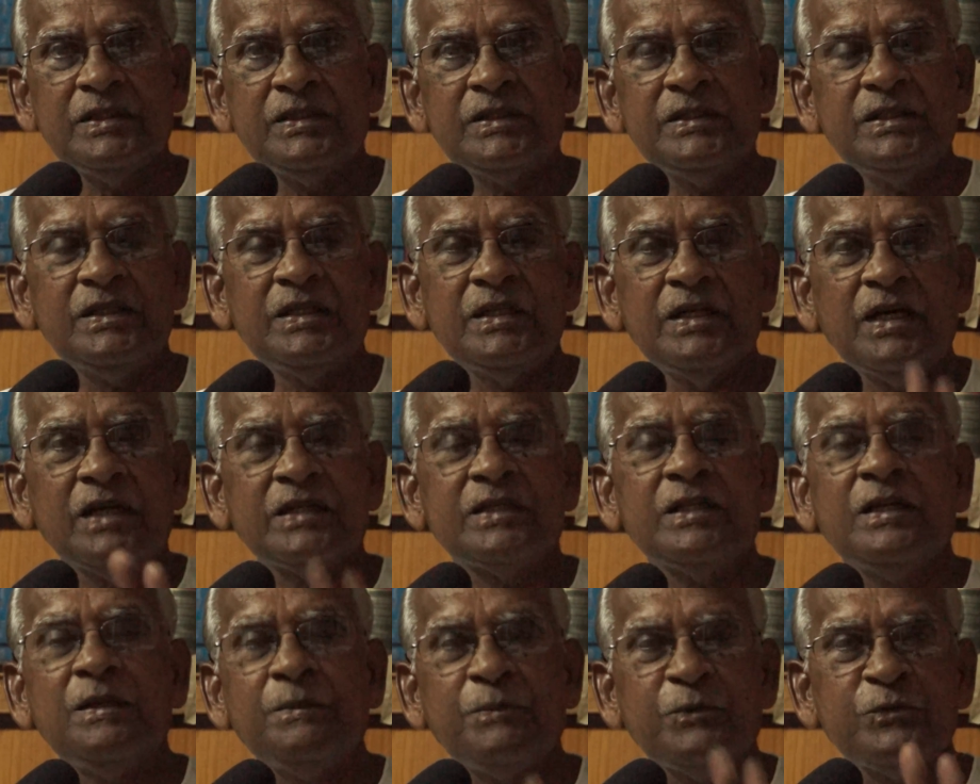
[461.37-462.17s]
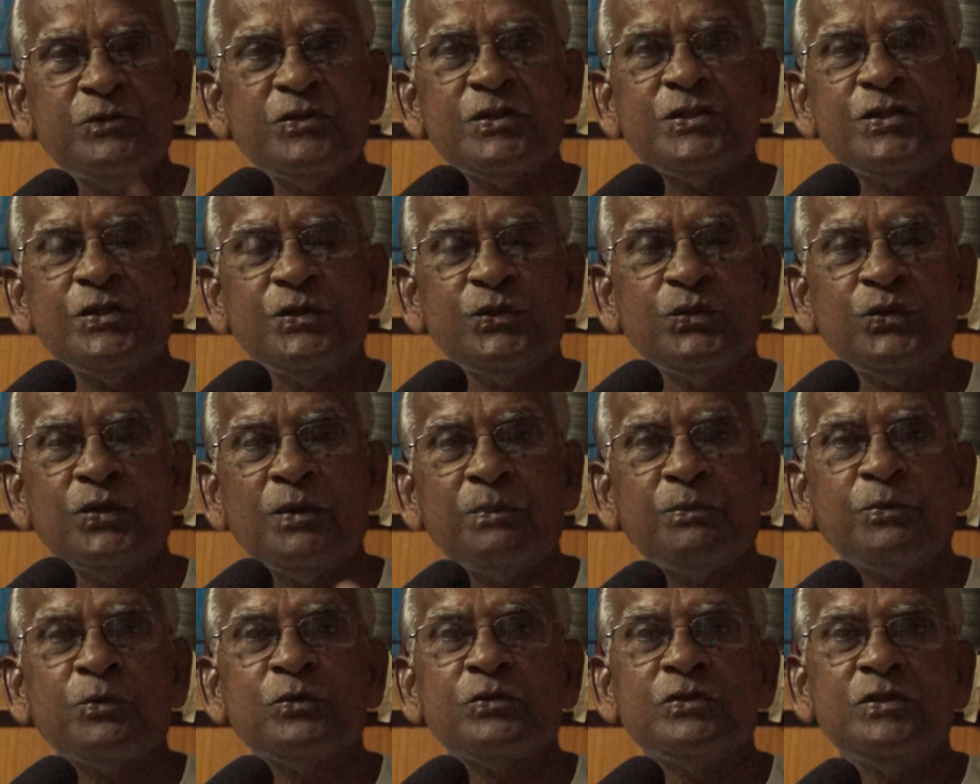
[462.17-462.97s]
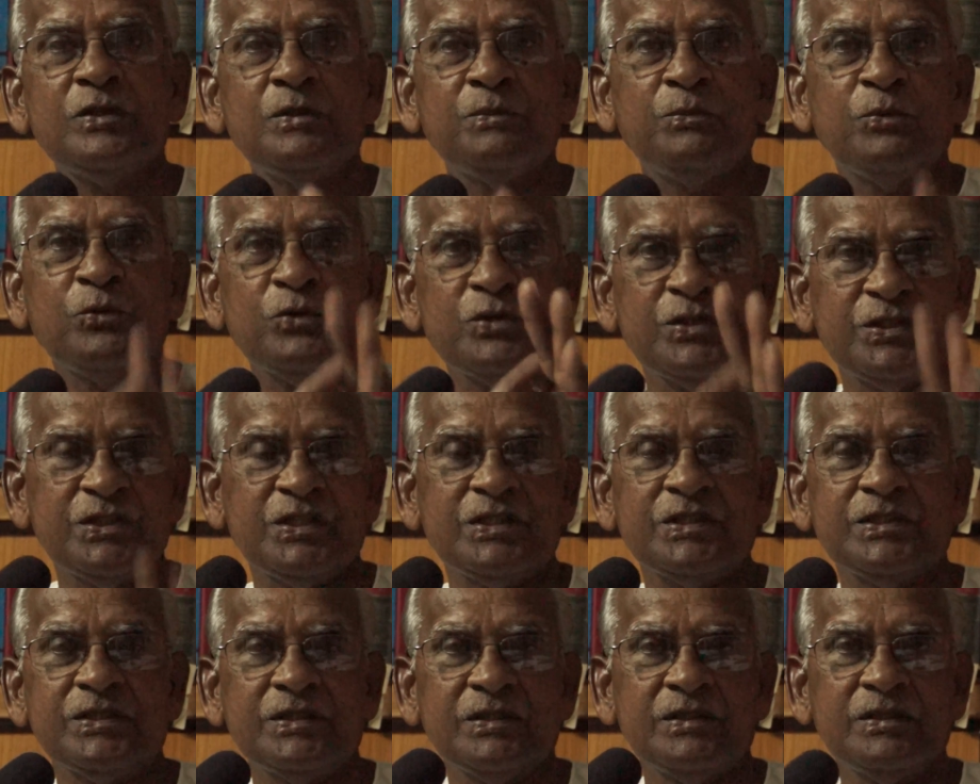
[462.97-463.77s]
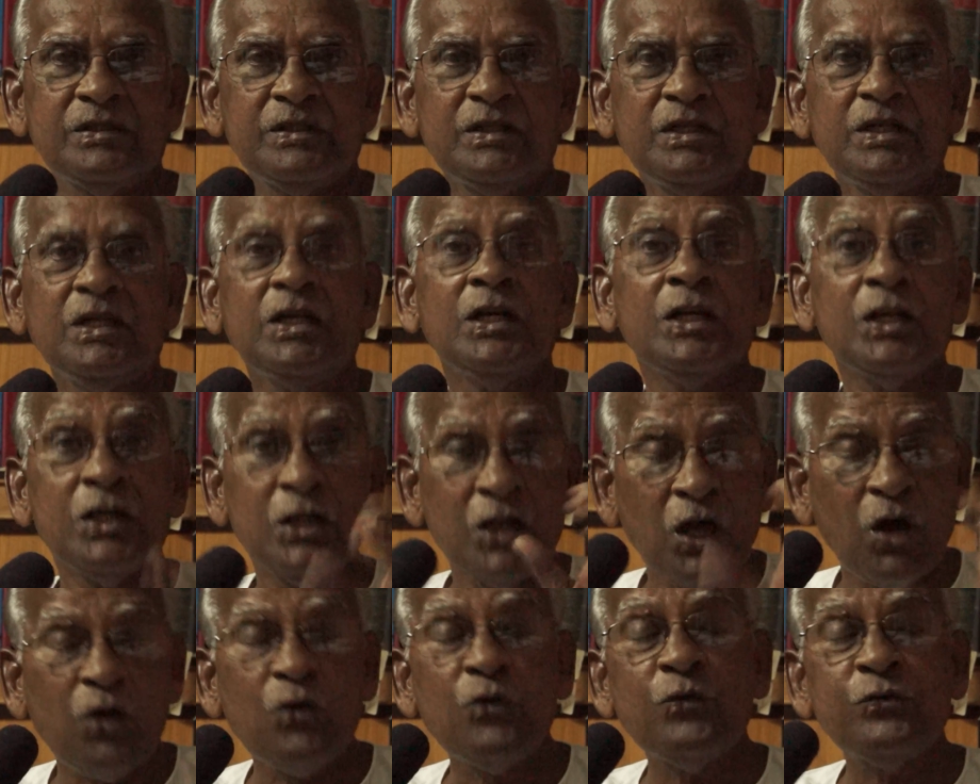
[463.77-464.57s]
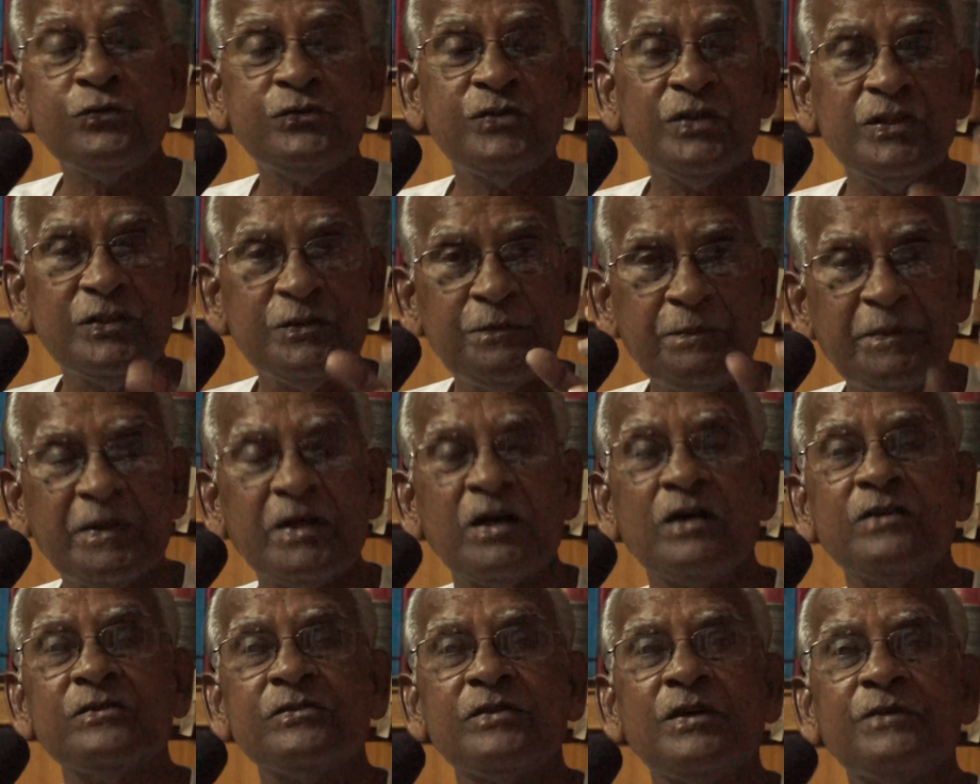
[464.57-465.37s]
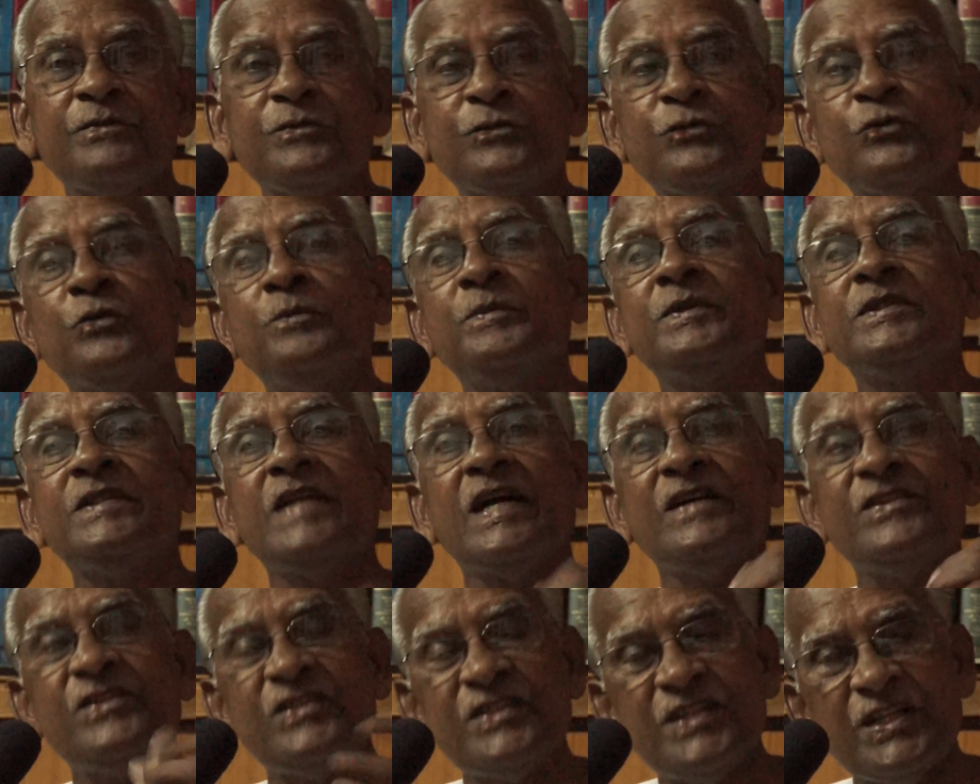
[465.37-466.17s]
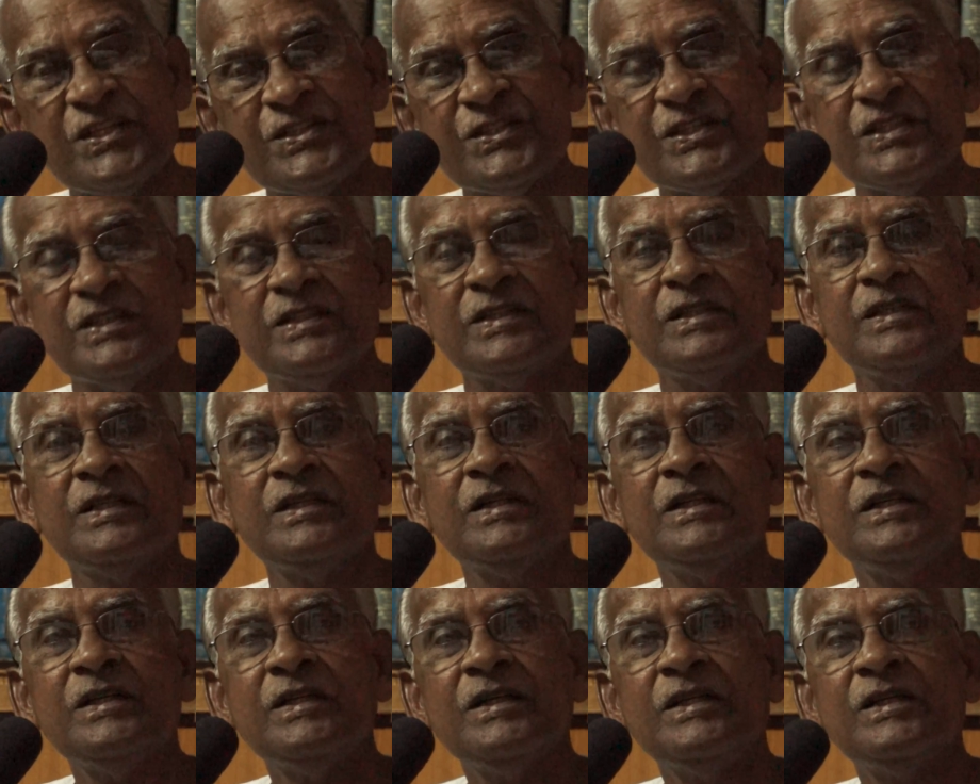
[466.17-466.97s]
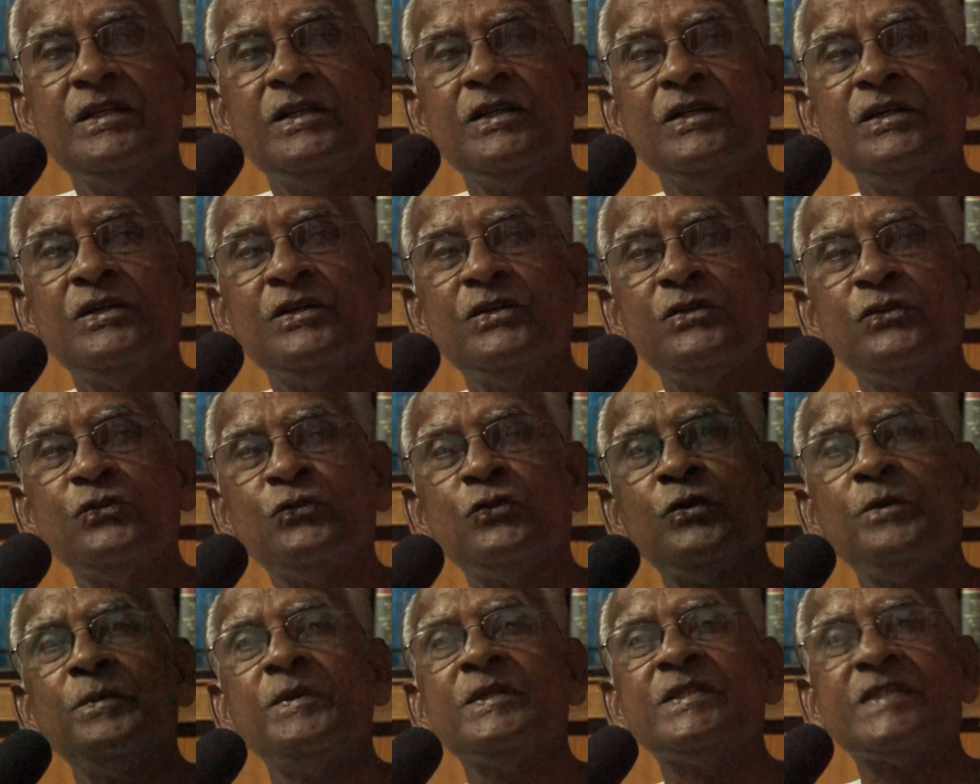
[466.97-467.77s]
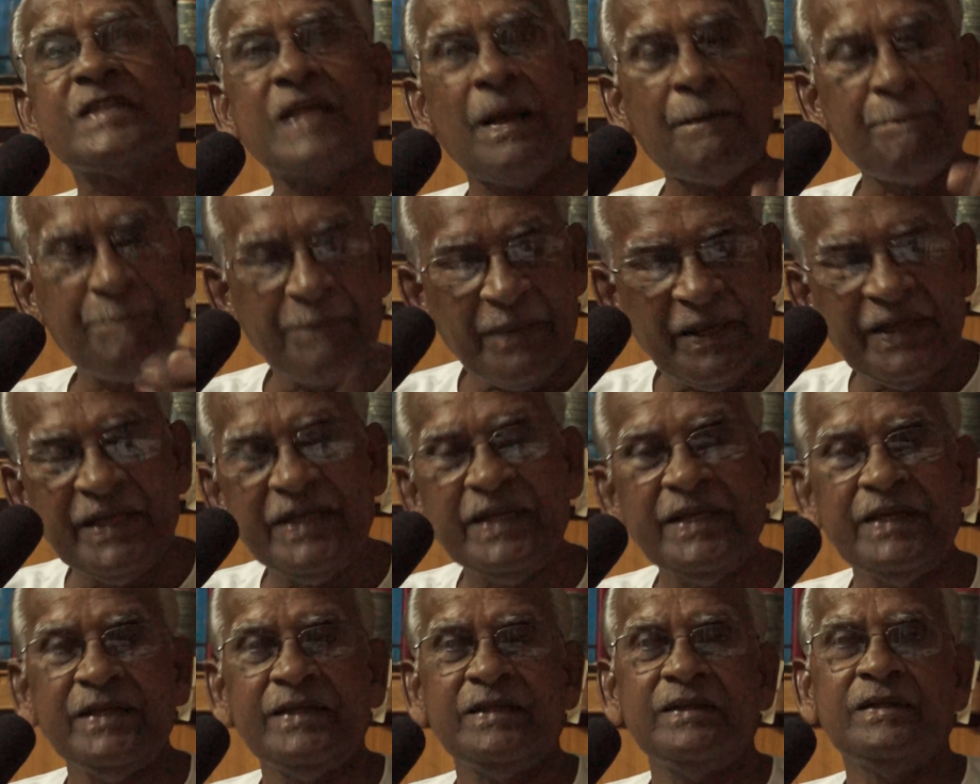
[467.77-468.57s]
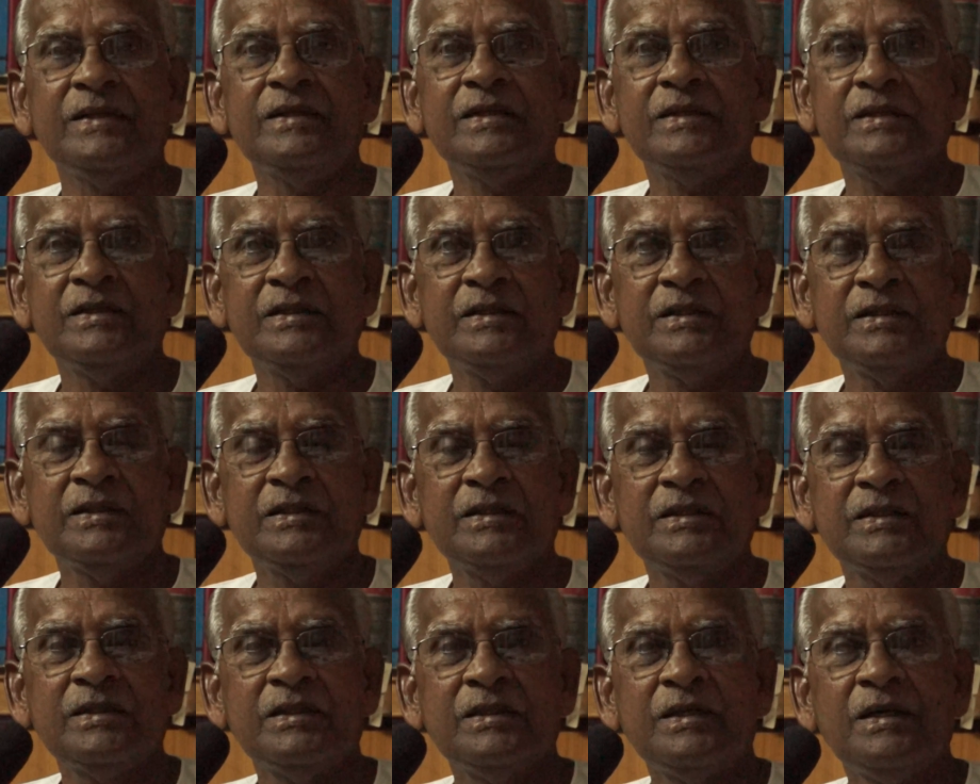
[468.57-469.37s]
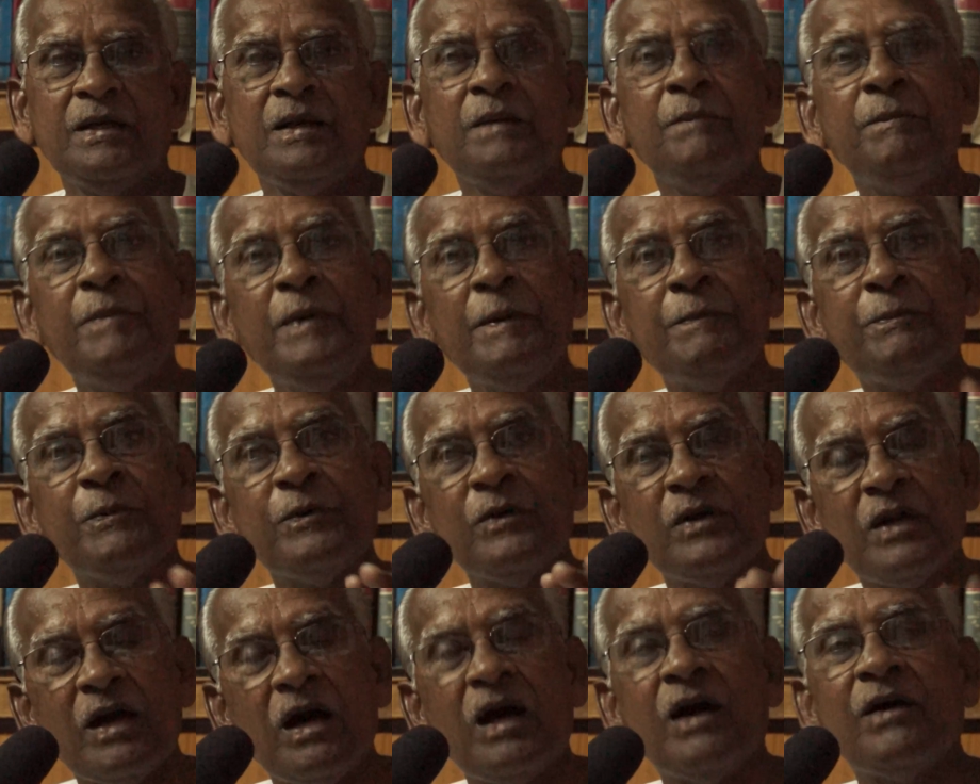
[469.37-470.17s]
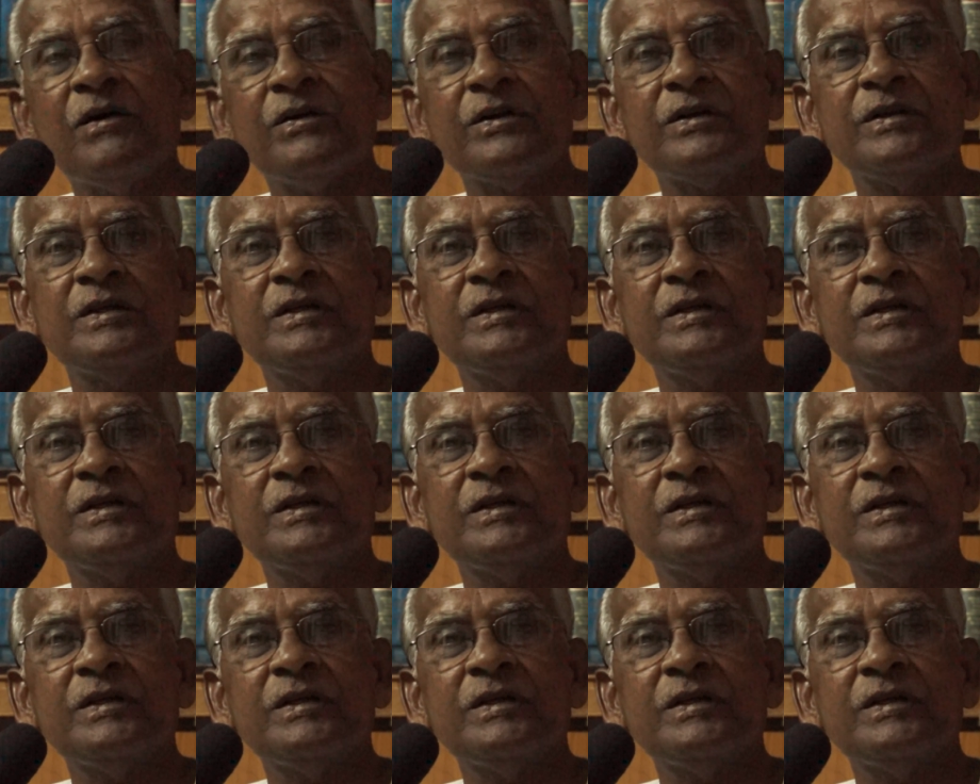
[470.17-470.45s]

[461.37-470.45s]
They are not in a position to approach the police station. Now, since because of so much agitation, so much campaigning, people are